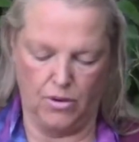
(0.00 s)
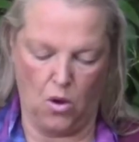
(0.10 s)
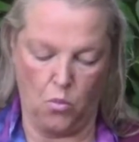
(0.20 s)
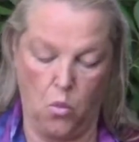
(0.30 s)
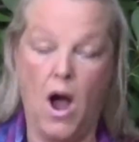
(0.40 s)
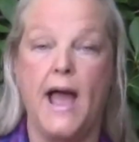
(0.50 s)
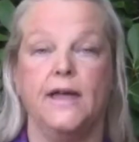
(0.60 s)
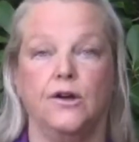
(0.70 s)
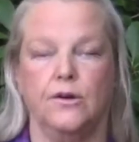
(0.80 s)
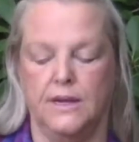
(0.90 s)

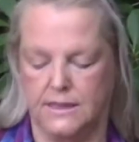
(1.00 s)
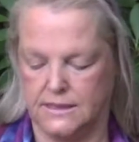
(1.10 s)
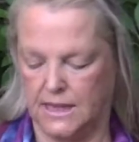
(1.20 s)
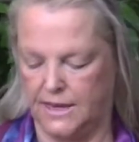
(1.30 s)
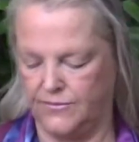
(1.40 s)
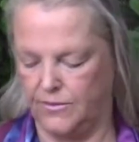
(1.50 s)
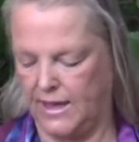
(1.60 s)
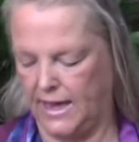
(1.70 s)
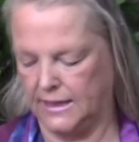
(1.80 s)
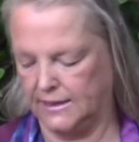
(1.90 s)
wire inside of them.
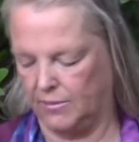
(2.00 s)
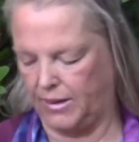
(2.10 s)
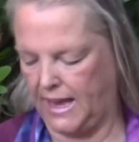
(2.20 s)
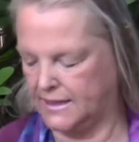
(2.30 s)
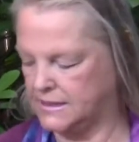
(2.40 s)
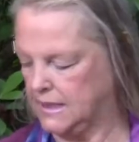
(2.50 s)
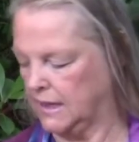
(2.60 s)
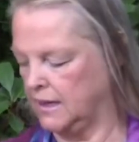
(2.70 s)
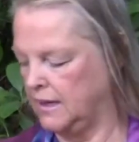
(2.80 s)
They had a little plastic